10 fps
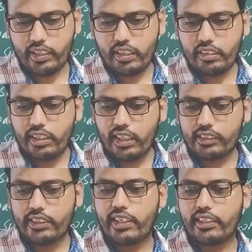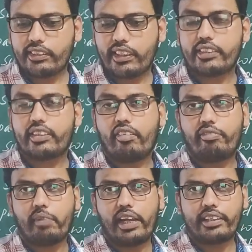these three states of
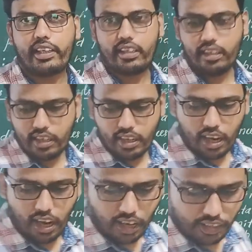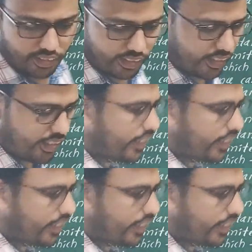matter are